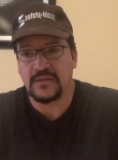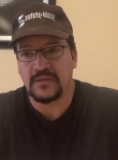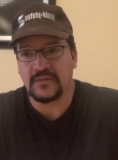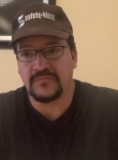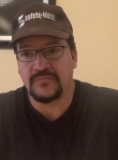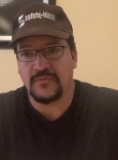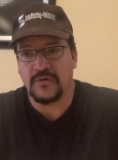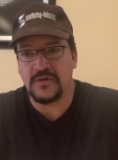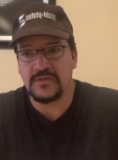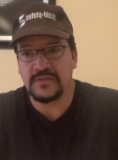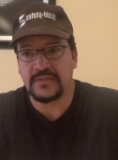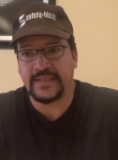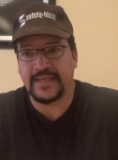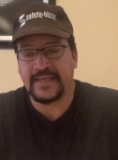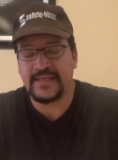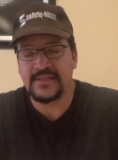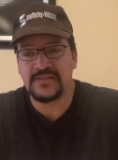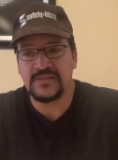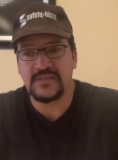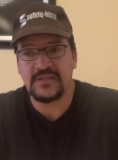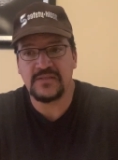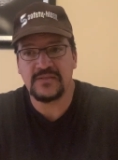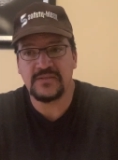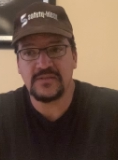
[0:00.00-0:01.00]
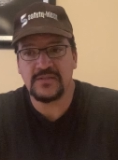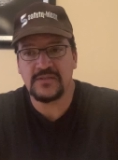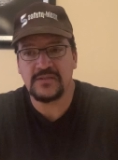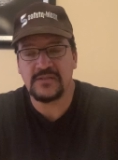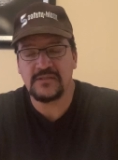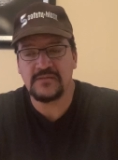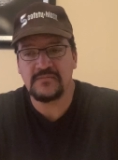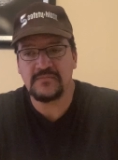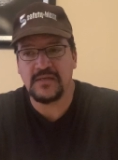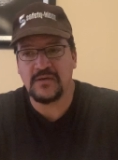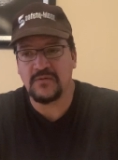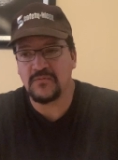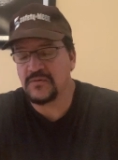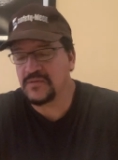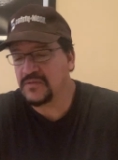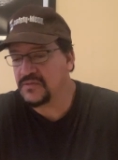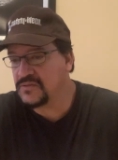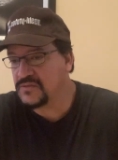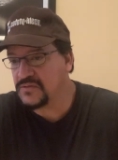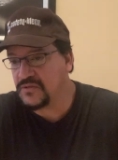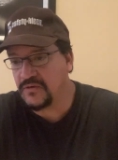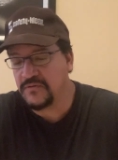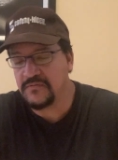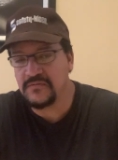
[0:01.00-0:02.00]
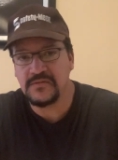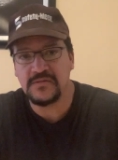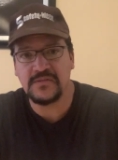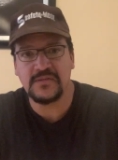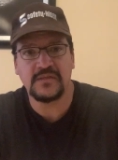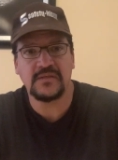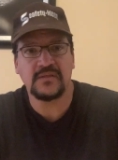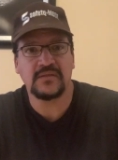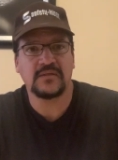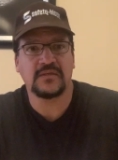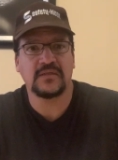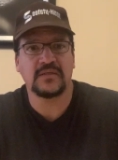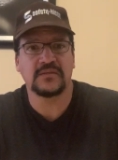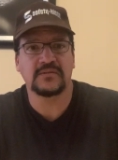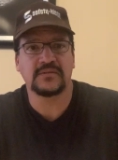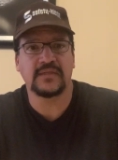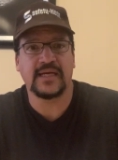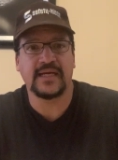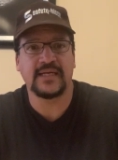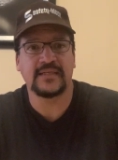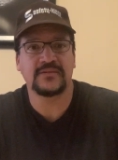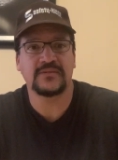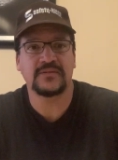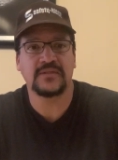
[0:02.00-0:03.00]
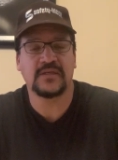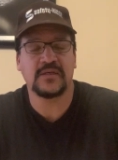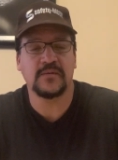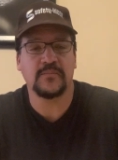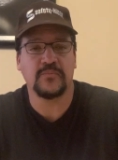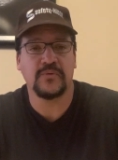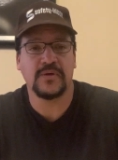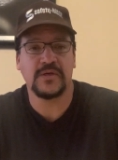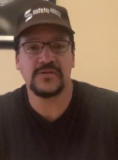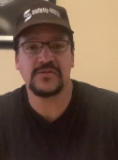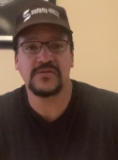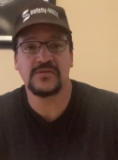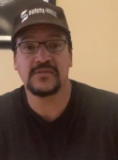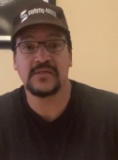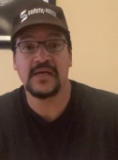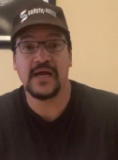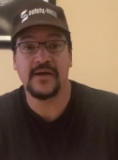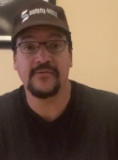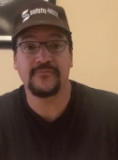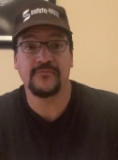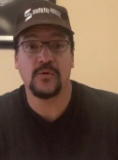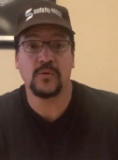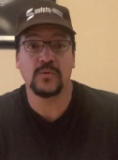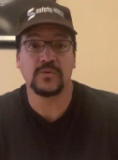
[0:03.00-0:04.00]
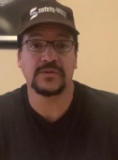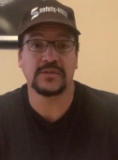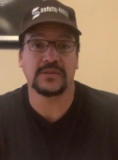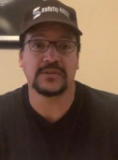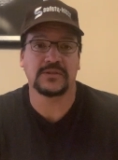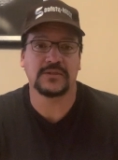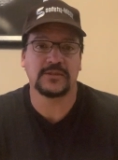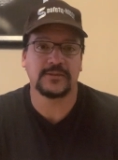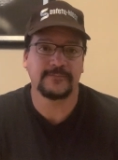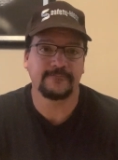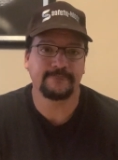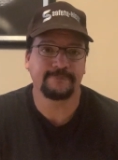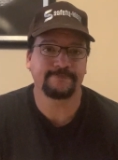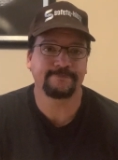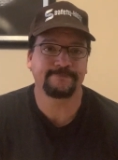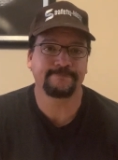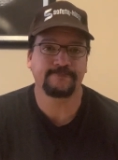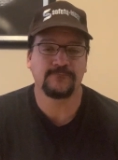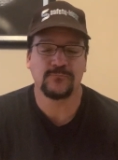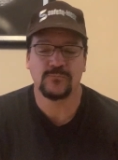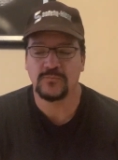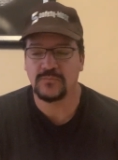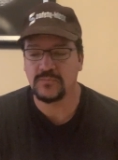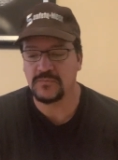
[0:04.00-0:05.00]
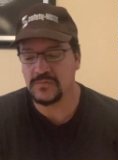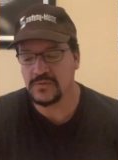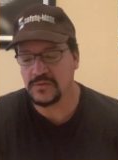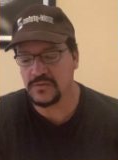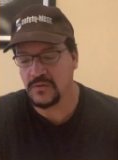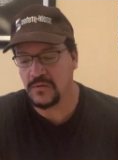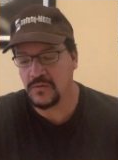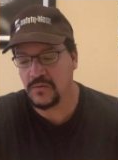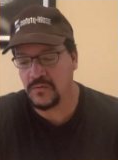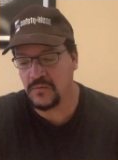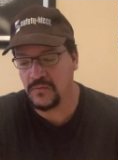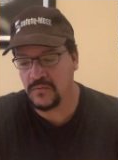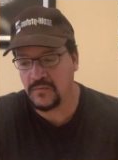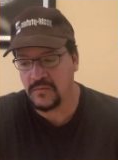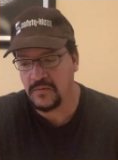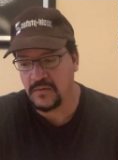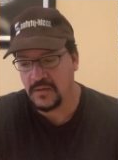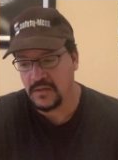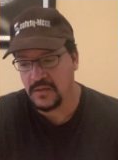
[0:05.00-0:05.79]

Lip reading: As far as the AC system, I wouldn't service it because the AC compressor is high voltage. So